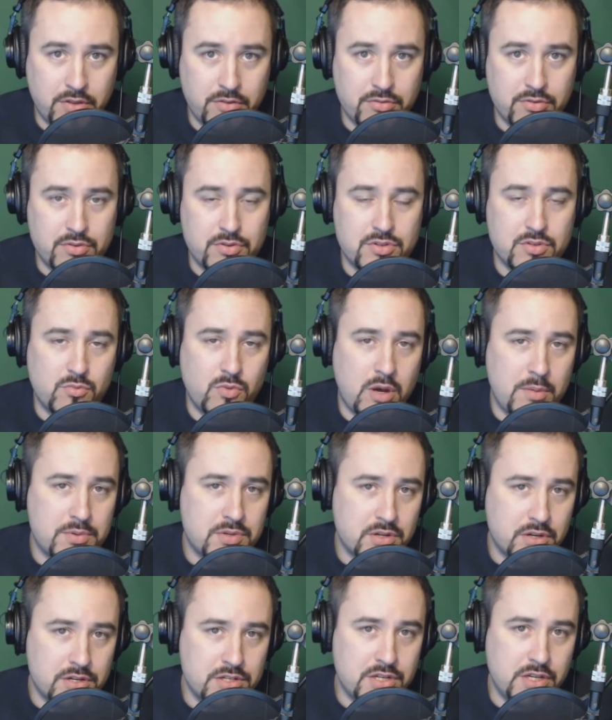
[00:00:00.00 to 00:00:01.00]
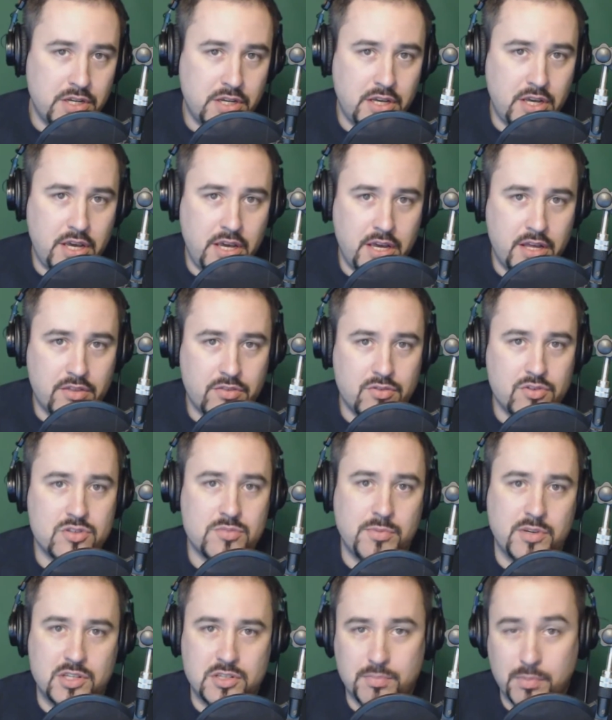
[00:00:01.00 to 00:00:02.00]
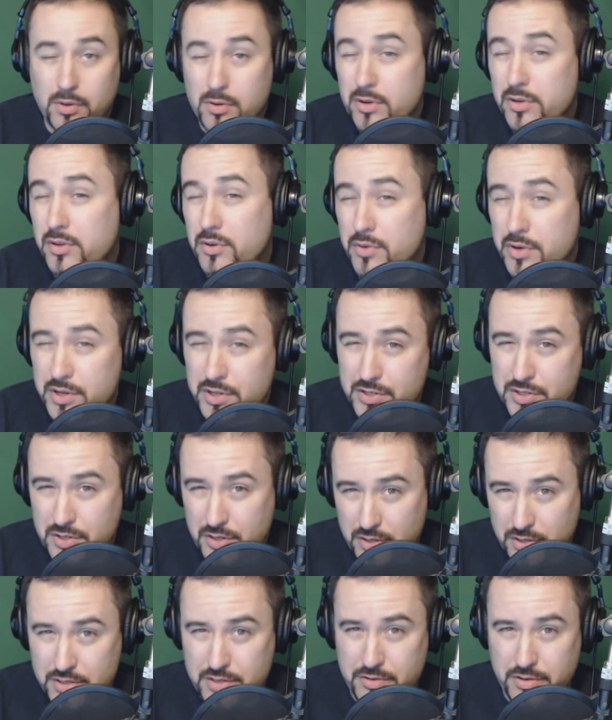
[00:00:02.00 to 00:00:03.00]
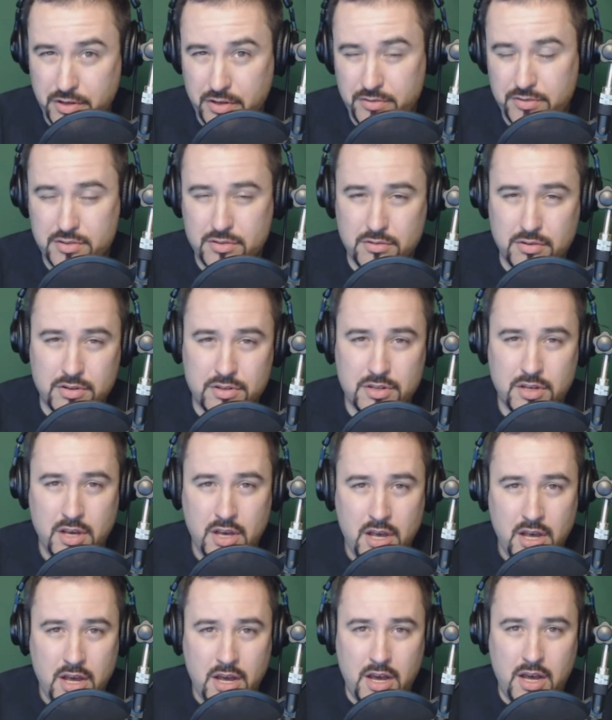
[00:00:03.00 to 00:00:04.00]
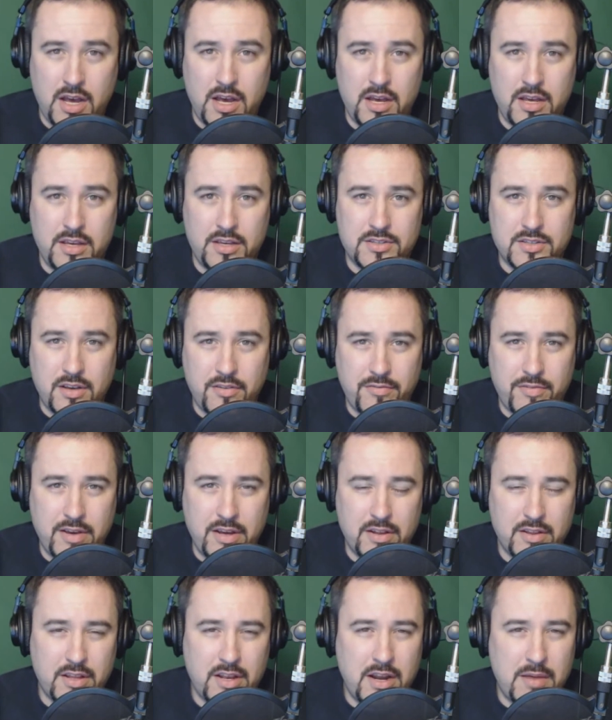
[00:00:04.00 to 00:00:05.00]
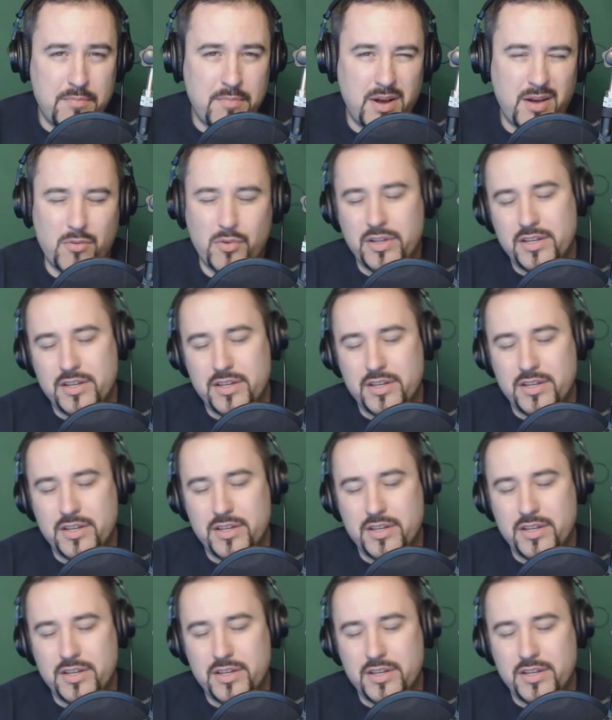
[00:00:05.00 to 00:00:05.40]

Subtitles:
through some web searching and through some exploratory surgery of sorts, is I found that I'm